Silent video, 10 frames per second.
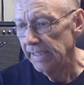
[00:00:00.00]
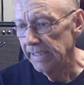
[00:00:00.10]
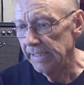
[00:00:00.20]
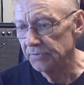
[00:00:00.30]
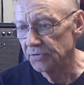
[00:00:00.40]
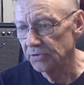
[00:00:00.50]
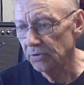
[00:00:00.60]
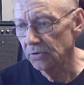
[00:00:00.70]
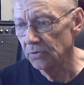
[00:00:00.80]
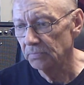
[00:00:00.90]
And
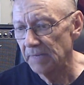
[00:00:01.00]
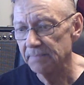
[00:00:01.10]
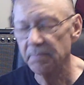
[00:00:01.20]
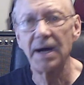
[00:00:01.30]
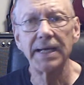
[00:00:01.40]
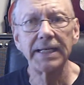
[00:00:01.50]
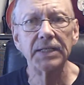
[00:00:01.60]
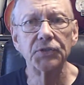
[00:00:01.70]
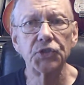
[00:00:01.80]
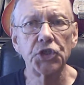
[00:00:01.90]
so my body
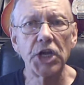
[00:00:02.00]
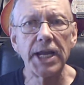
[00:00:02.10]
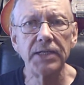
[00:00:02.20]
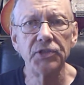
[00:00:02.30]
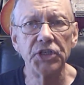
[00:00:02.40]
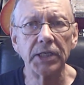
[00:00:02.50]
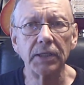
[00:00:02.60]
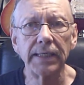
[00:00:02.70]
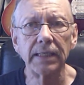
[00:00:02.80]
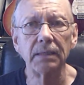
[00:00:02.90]
is changing
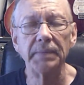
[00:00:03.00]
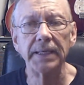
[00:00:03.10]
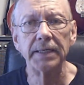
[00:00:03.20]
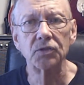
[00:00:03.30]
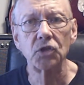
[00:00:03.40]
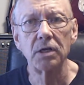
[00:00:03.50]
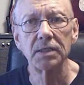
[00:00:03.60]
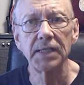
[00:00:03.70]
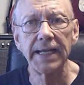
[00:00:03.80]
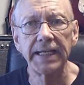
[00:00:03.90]
a little bit, and as long
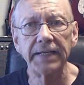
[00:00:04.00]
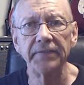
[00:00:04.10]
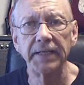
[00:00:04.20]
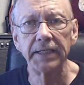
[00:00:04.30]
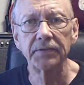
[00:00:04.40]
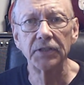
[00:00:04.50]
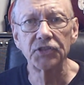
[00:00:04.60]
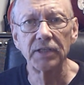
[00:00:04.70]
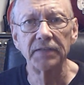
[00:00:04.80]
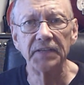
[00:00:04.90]
as I'm giving it the
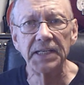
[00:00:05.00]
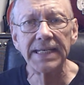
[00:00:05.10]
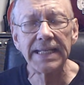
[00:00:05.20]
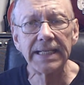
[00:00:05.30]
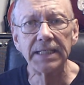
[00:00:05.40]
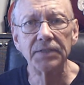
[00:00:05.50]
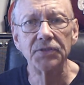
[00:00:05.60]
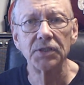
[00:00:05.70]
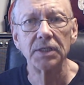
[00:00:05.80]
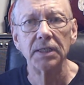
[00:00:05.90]
stuff it
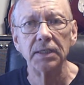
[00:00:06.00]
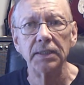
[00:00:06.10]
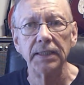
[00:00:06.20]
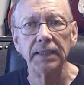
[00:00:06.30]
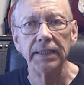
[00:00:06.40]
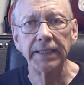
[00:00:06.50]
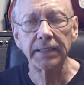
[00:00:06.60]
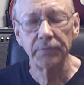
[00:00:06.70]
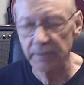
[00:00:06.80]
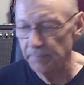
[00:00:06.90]
needs, it
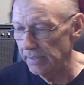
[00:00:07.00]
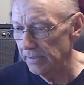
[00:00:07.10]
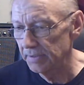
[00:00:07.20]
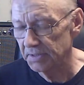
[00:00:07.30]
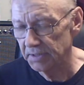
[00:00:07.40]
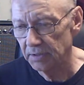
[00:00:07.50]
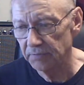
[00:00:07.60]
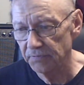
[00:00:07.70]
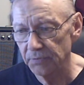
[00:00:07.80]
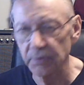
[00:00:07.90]
can repair
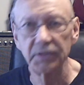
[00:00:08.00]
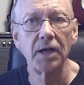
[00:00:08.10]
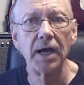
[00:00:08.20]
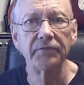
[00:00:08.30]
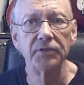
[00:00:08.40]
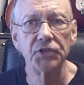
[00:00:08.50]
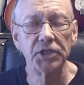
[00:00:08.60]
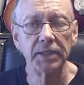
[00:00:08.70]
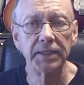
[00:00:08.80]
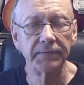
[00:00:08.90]
itself through
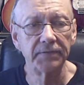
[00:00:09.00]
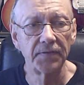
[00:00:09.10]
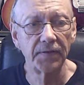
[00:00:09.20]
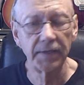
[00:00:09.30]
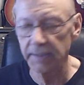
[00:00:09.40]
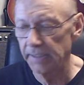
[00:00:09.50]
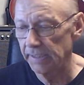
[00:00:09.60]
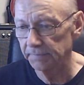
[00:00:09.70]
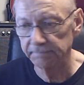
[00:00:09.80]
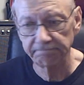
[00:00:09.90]
autophagy and everything,
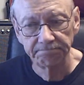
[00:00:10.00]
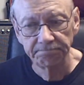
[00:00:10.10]
and